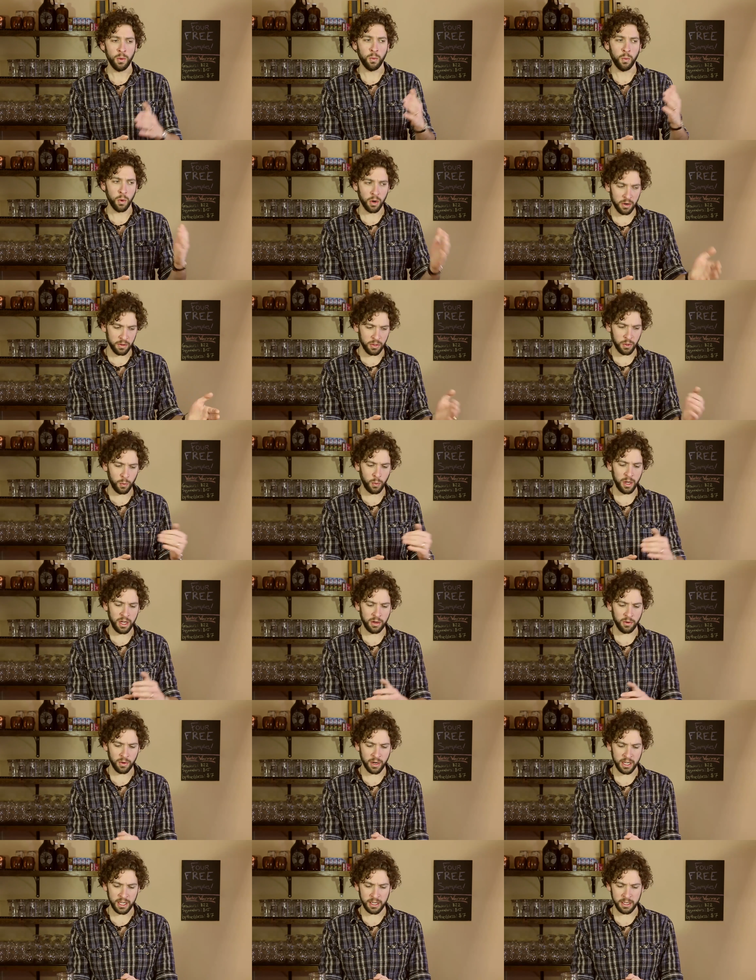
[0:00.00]
Word of the week
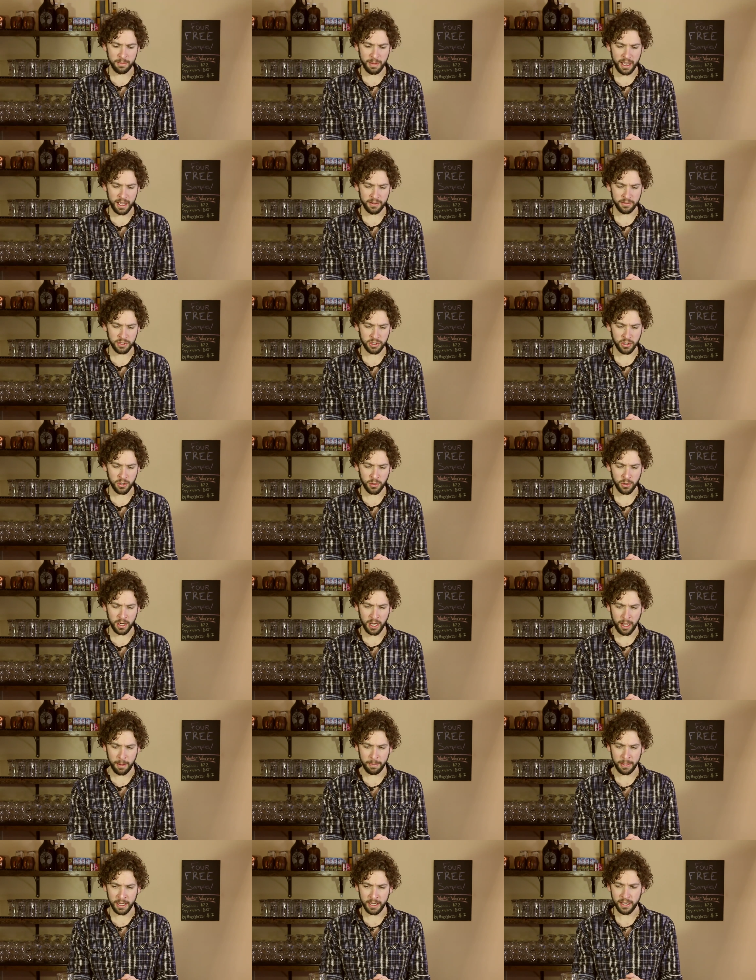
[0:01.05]
Ricky may have screwed
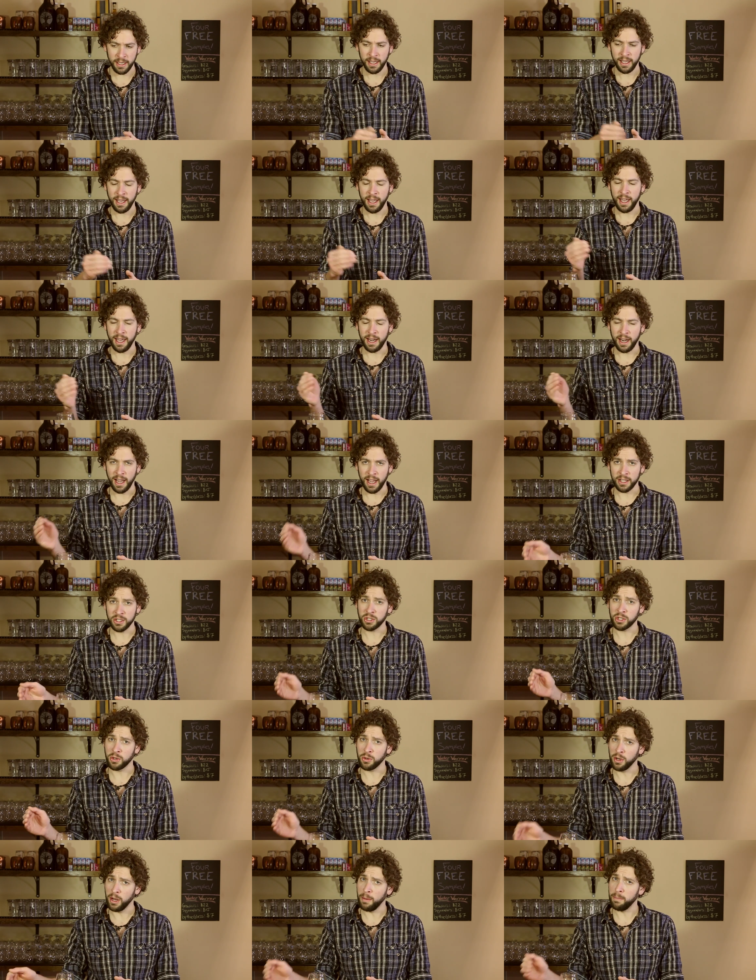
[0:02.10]
up, and I
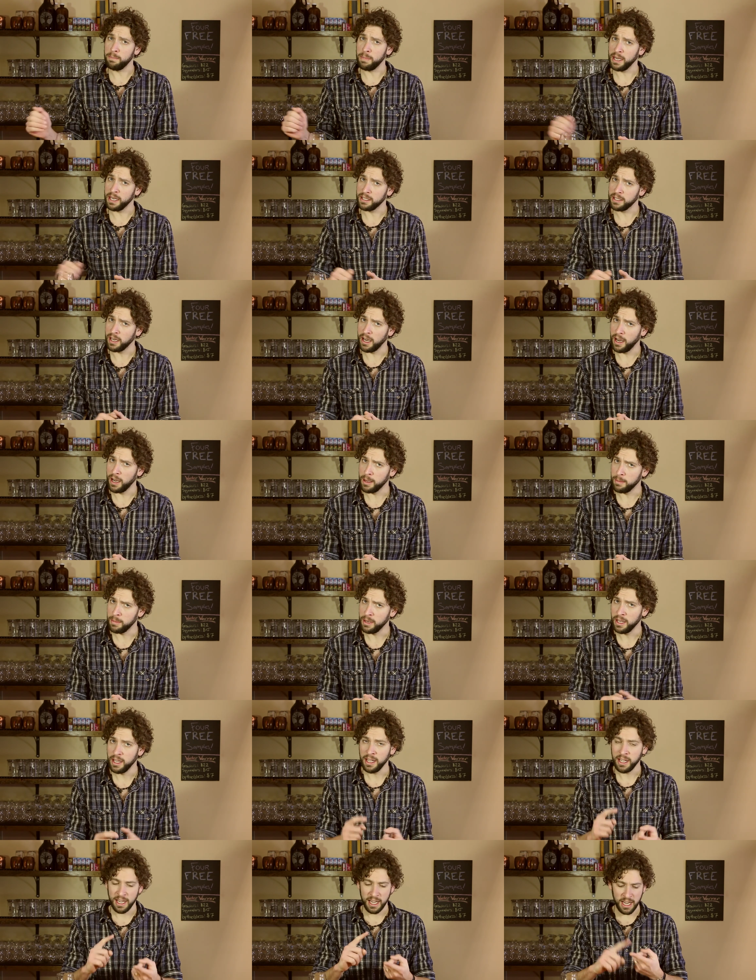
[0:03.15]
screwed up big time
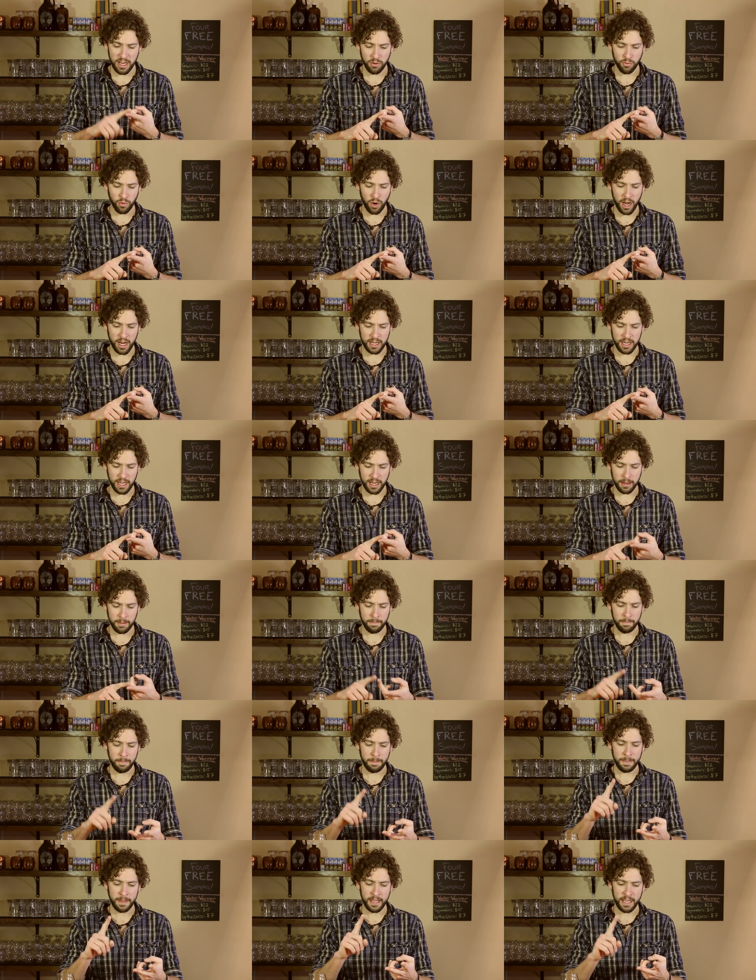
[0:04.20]
in writing,
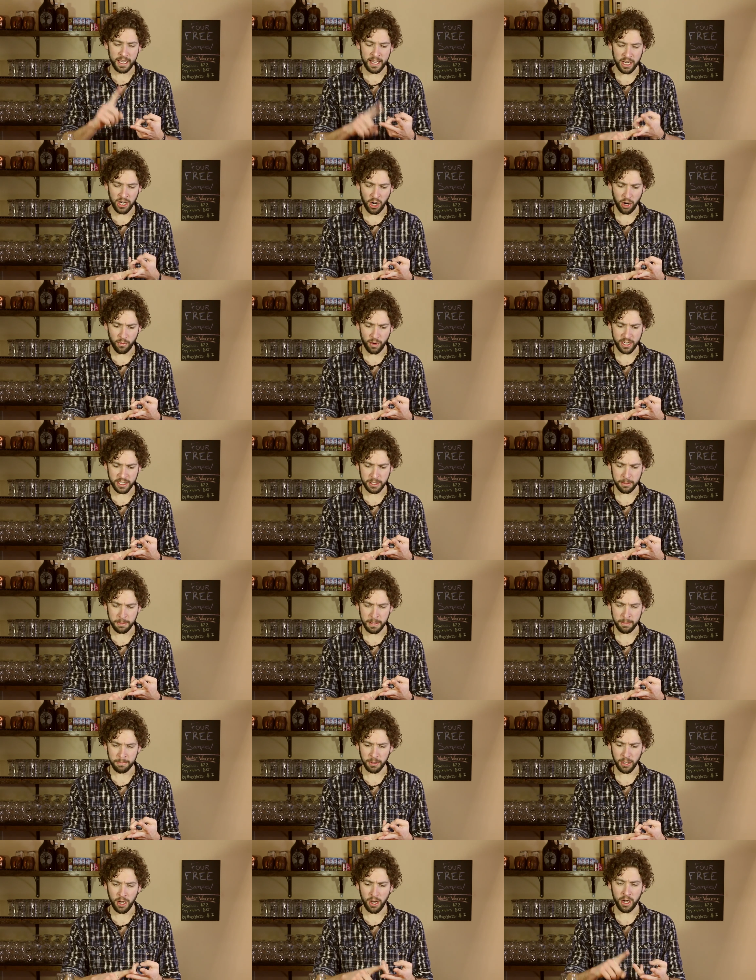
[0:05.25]
in our
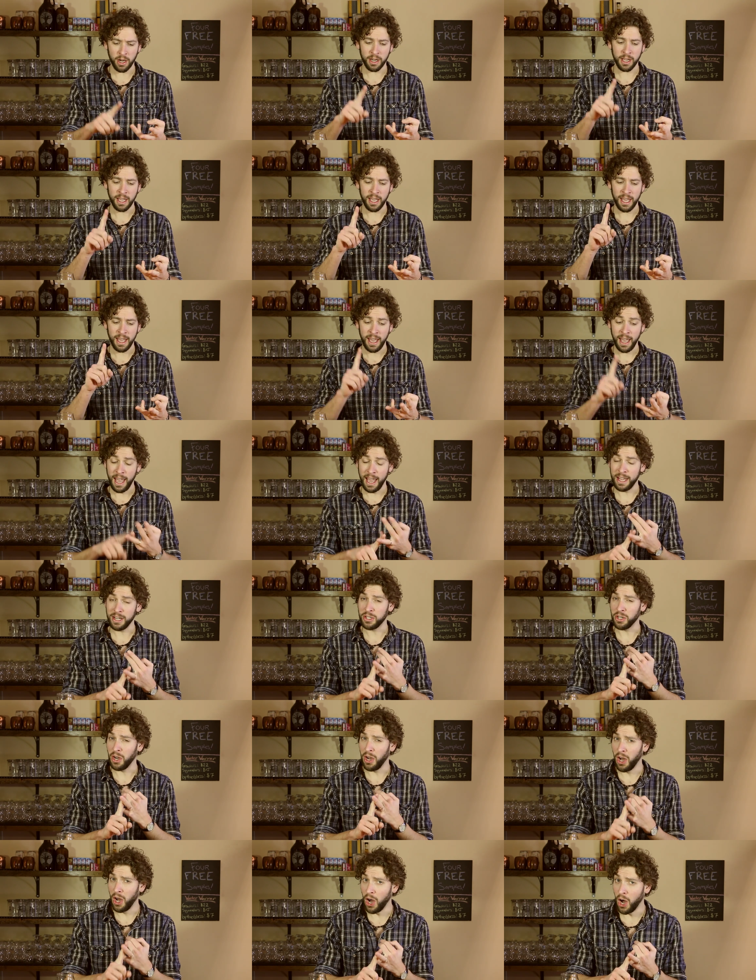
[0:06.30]
recipe blog, and
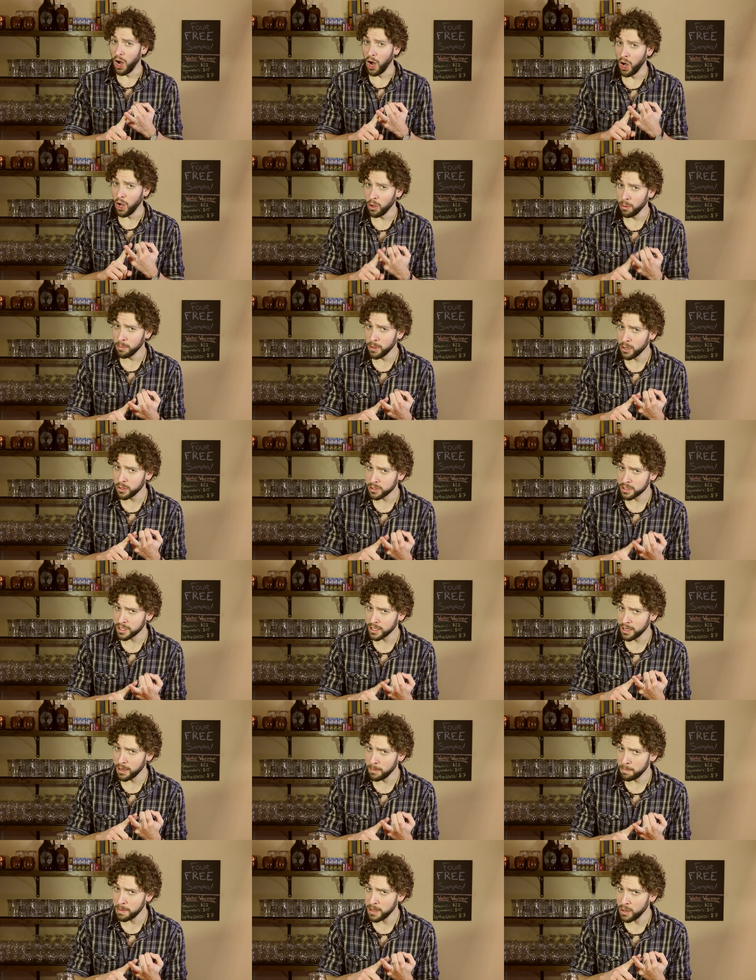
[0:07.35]
almost
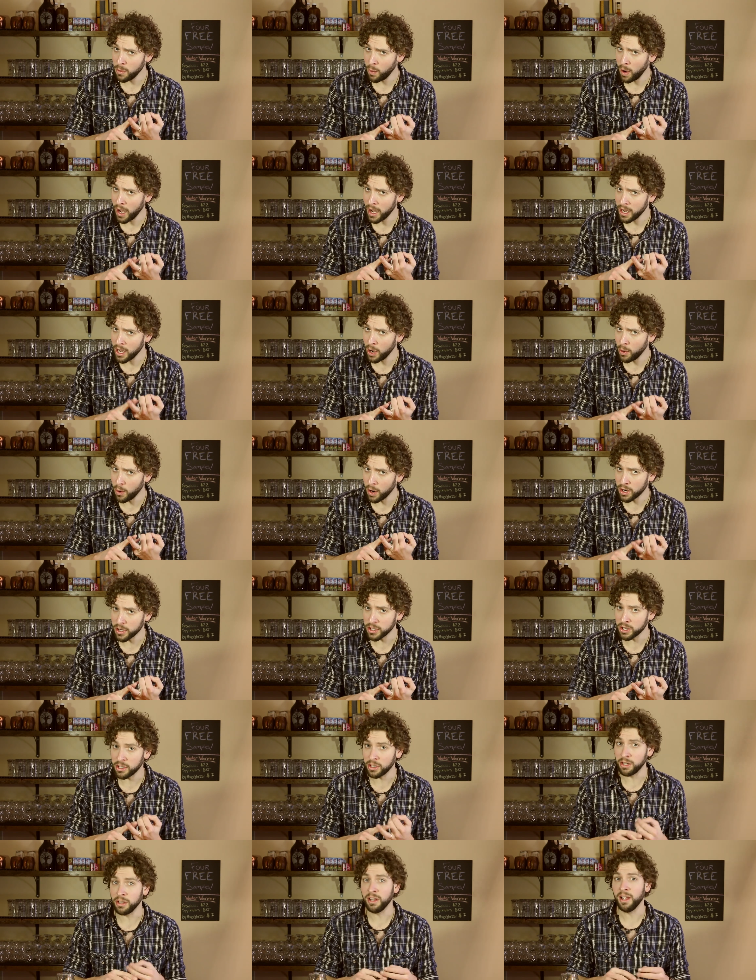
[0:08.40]
in a BYO
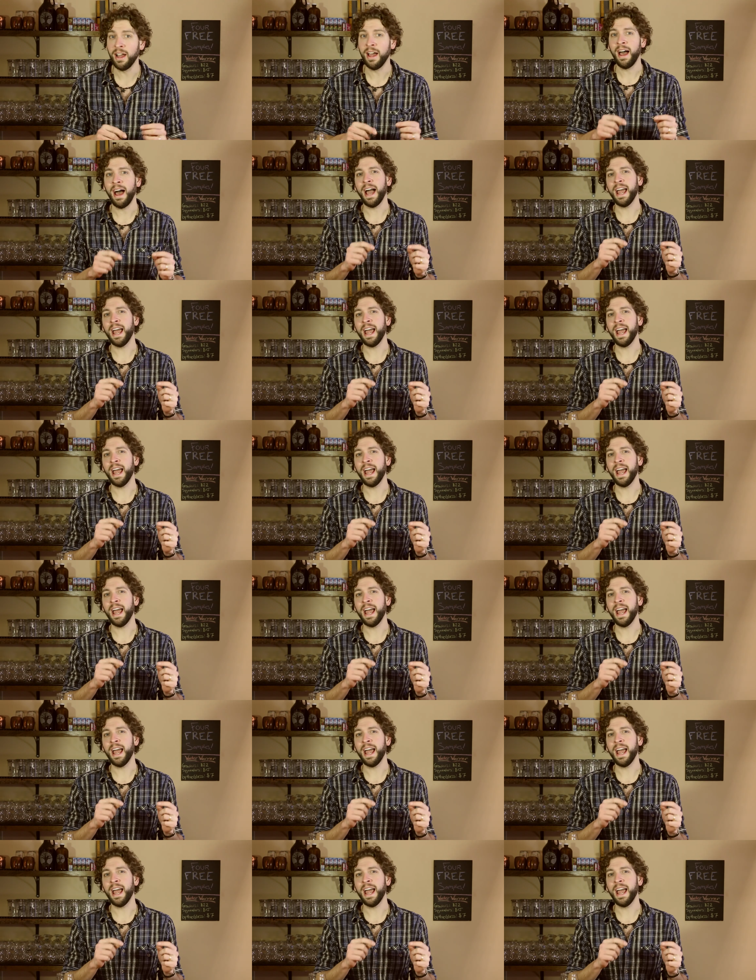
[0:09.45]
article.